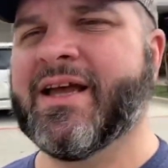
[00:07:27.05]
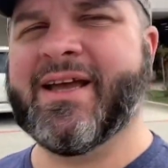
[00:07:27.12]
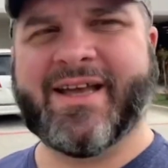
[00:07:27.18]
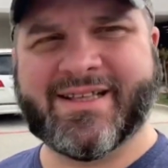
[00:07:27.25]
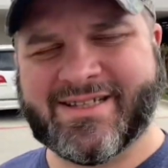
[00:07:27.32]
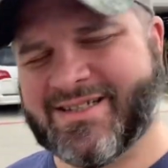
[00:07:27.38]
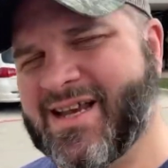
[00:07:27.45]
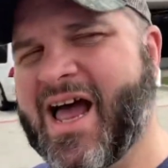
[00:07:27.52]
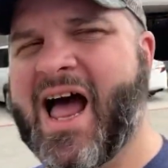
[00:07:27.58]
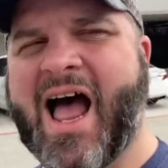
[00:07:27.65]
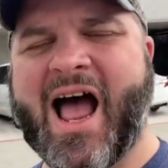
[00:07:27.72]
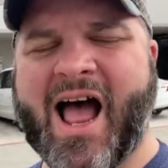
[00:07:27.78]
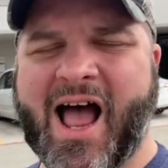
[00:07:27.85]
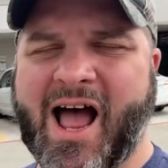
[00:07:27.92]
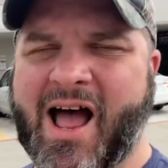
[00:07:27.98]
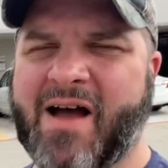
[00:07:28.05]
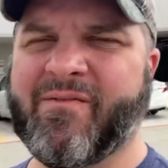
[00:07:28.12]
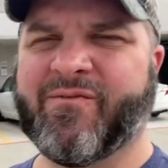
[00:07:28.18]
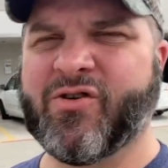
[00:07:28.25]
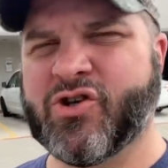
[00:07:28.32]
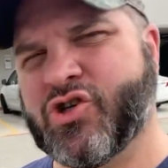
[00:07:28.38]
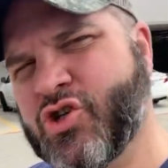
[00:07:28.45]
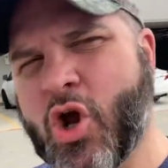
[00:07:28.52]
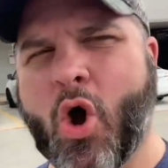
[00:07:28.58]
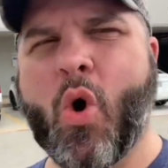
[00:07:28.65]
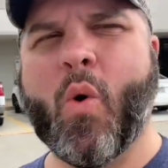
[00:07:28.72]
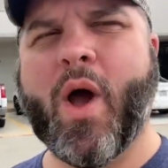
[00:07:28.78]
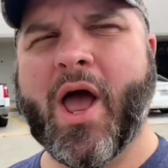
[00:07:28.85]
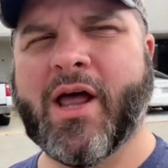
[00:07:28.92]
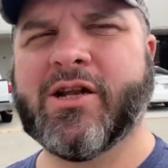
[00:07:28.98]
It's time for
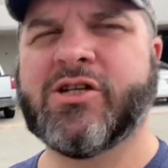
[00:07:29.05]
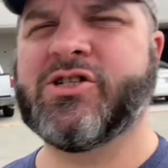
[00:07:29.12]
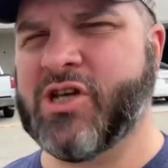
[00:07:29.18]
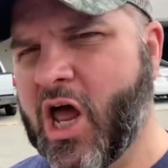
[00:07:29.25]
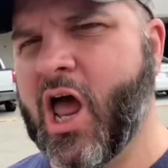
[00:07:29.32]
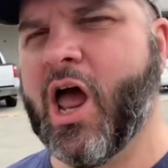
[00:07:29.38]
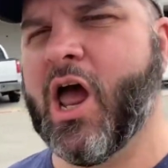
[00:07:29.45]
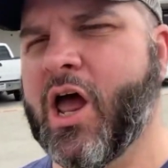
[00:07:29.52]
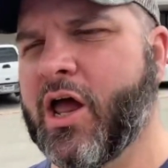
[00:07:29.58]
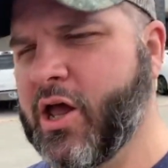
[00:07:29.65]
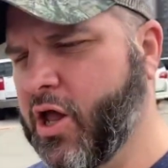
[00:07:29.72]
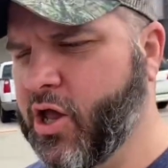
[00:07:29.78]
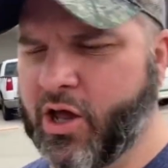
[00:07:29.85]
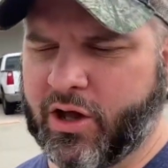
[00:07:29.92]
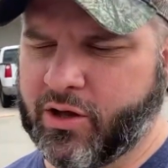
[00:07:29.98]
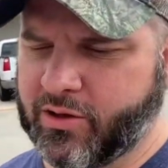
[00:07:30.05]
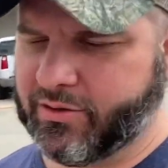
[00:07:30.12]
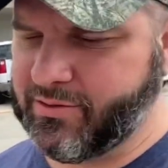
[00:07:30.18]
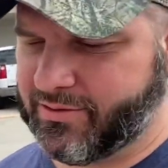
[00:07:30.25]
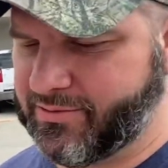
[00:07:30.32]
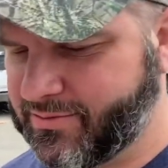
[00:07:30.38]
show and tell. All